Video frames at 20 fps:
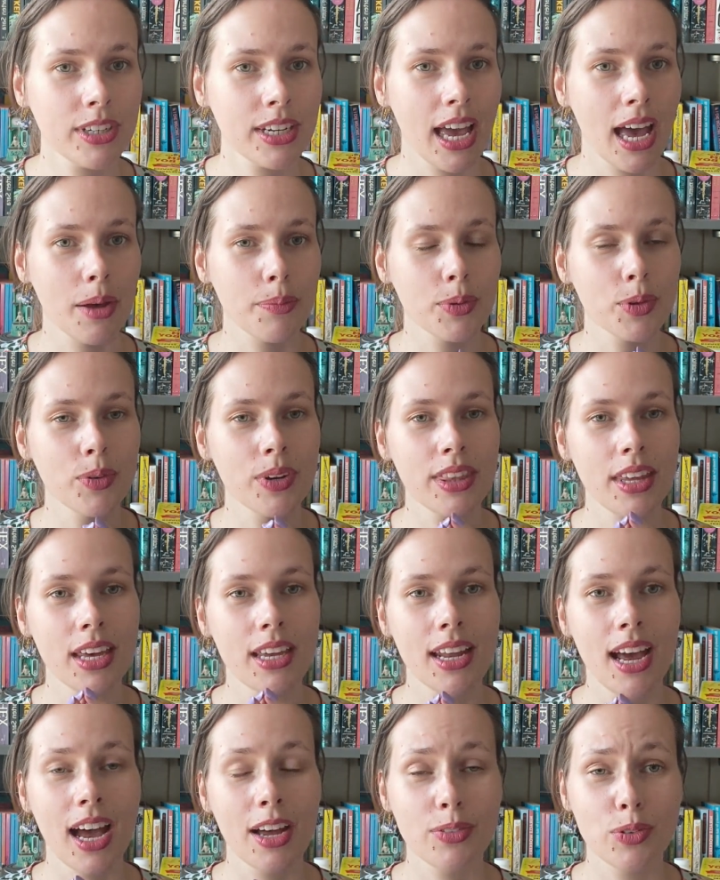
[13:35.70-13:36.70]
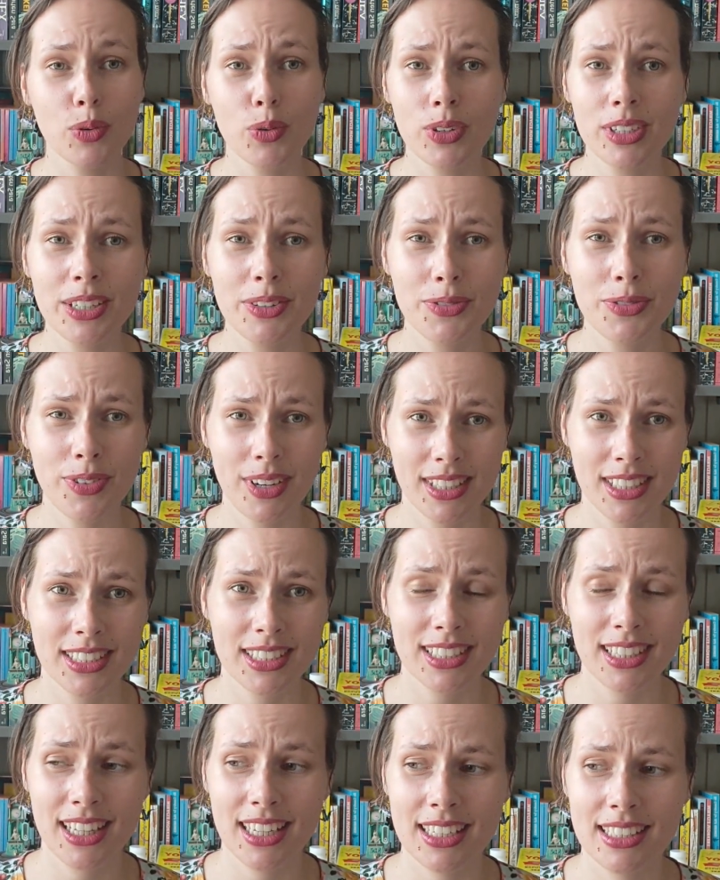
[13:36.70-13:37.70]
very happy with it. I've already
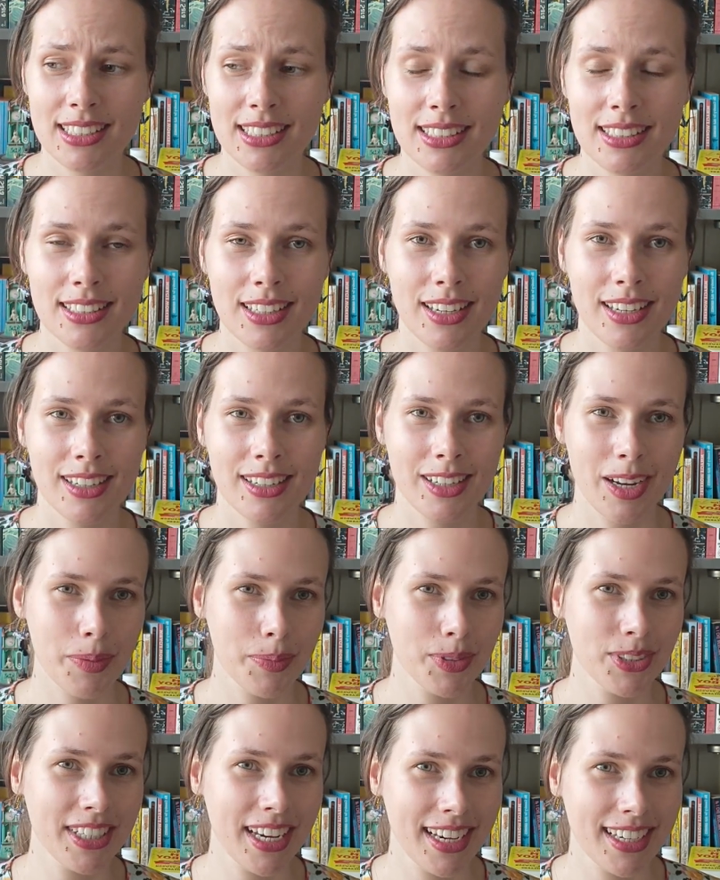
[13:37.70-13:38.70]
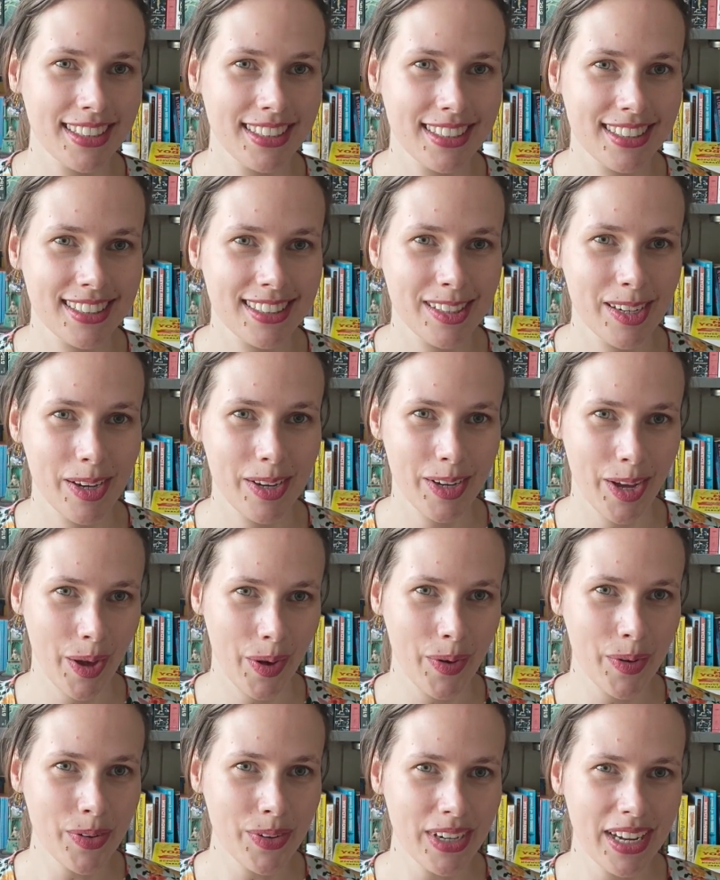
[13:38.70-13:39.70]
finished this a couple days
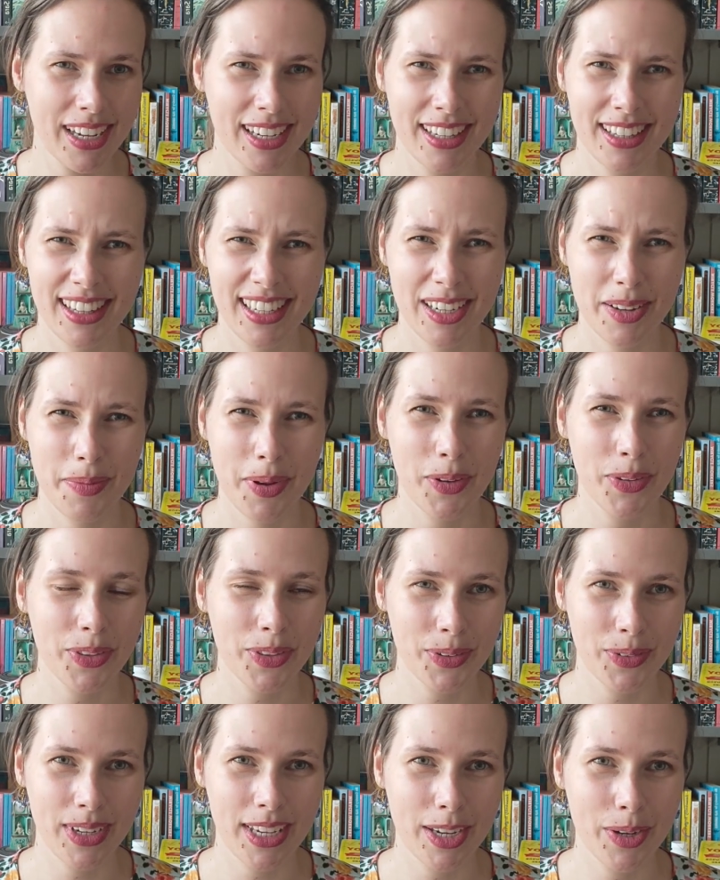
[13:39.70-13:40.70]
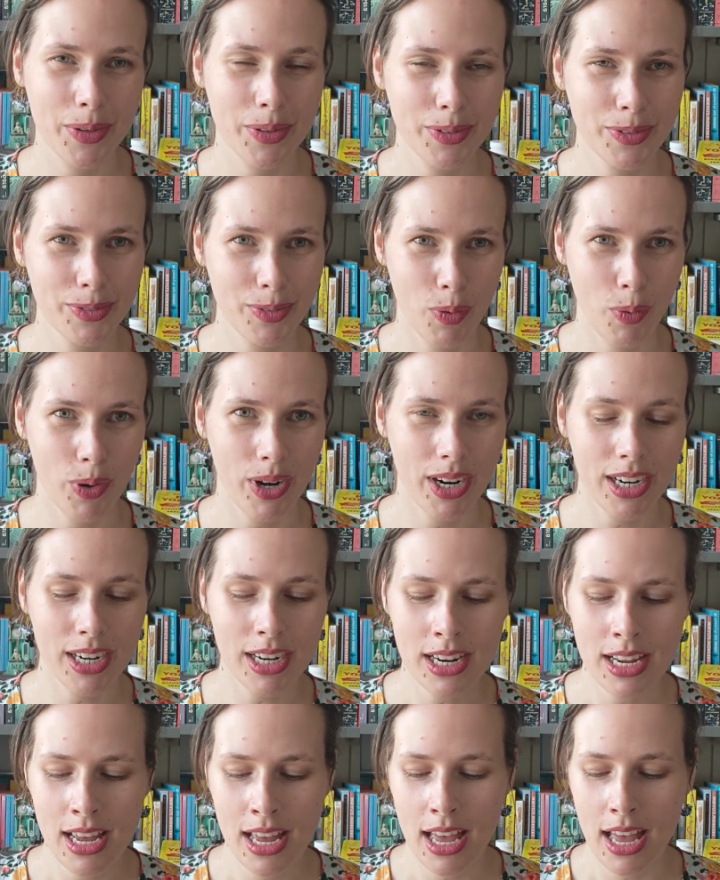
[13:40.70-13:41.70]
ago, I think about 3 or
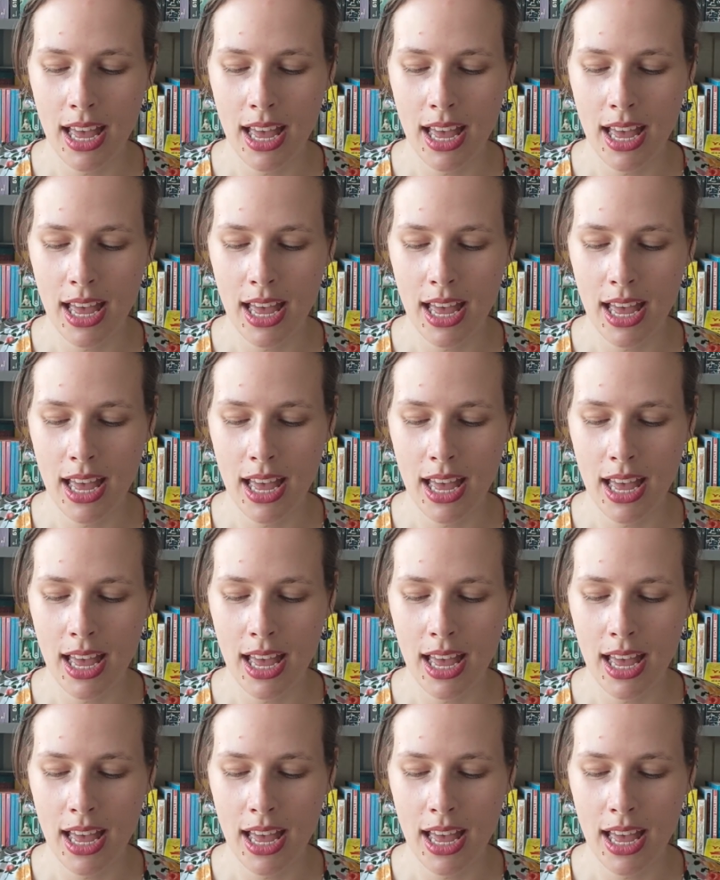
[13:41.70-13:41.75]
4.